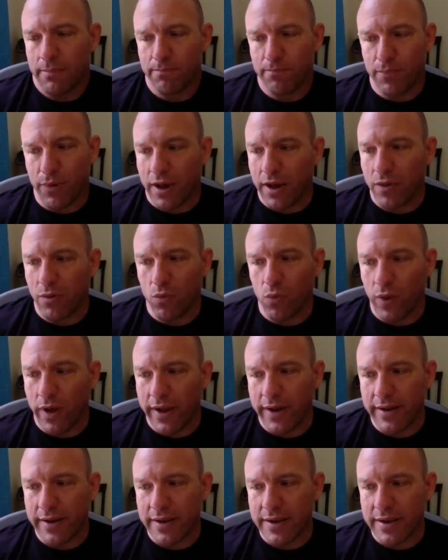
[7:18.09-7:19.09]
But
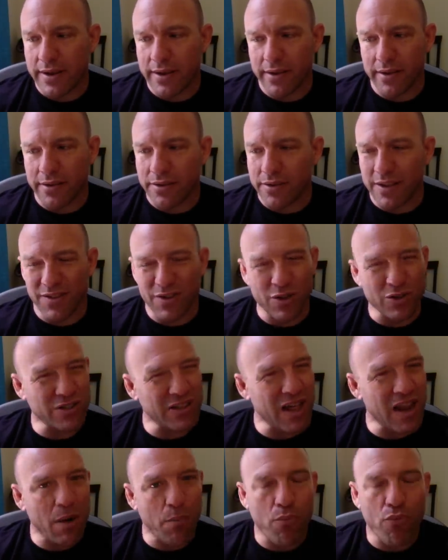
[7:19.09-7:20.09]
when there's a
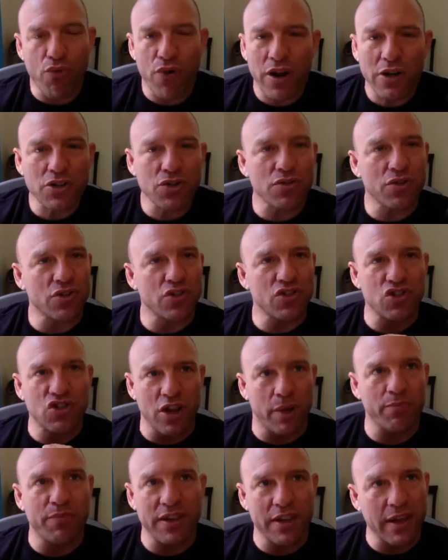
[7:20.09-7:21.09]
lot of pressure, there's
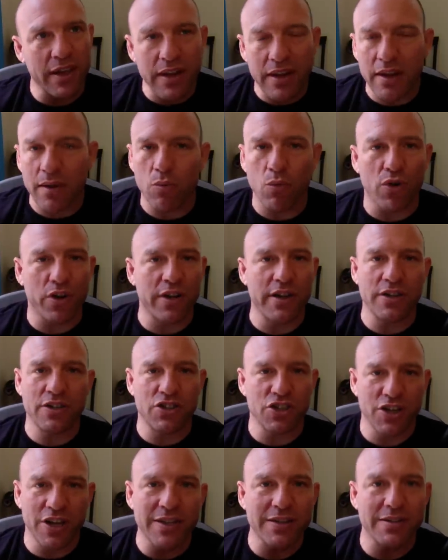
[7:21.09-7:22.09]
something in him where he
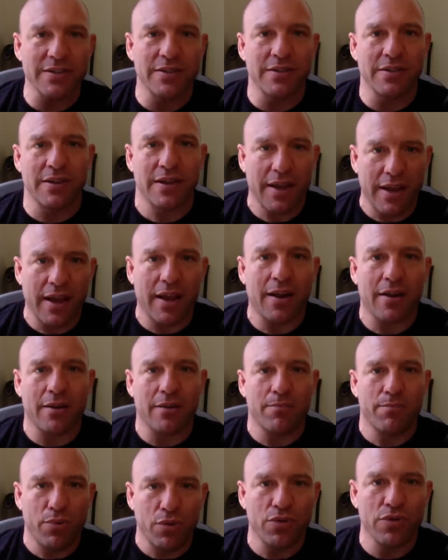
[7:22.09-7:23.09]
just can't
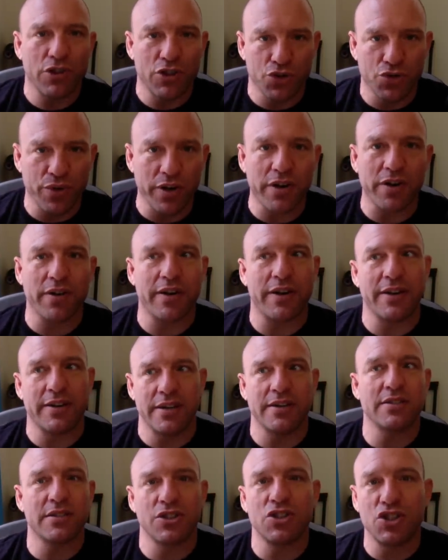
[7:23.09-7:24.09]
pull the trigger and he
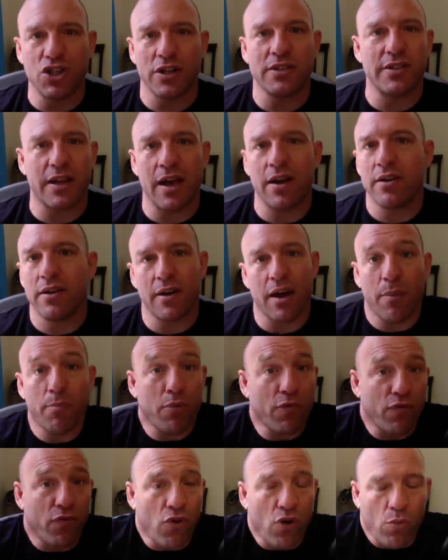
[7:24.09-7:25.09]
tends to shut down and not
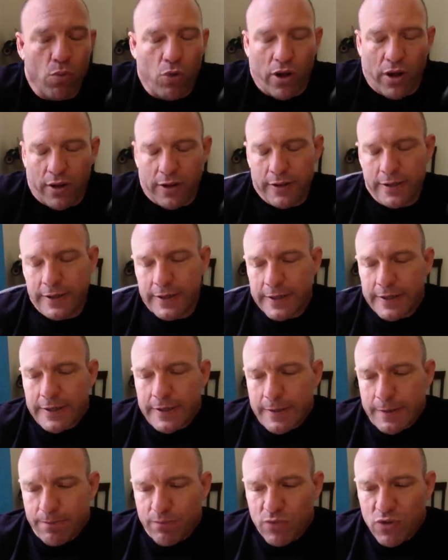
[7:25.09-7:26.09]
perform well.
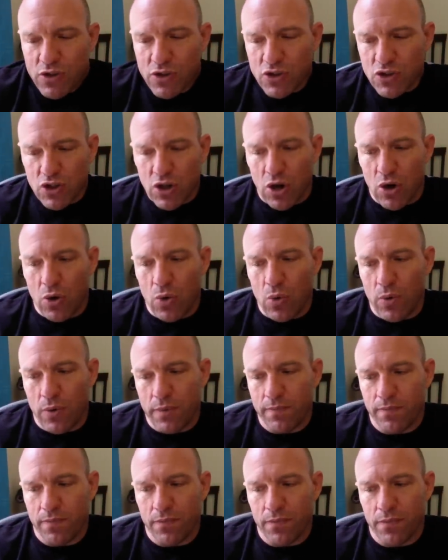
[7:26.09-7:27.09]
So
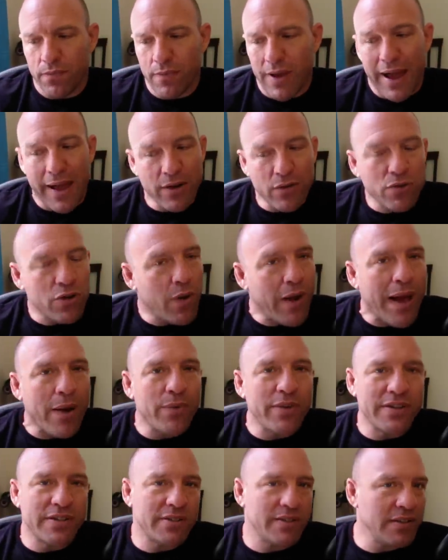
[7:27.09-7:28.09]
I don't know how
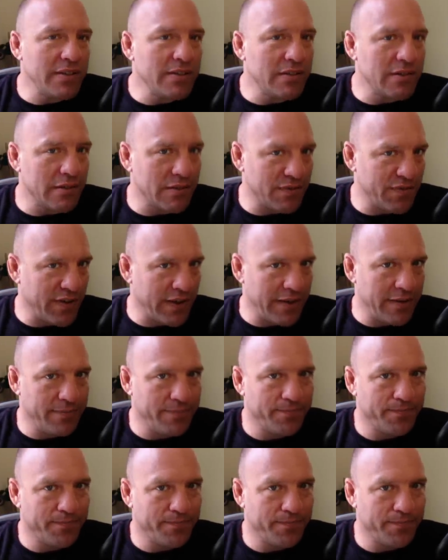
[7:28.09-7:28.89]
he sees this fight.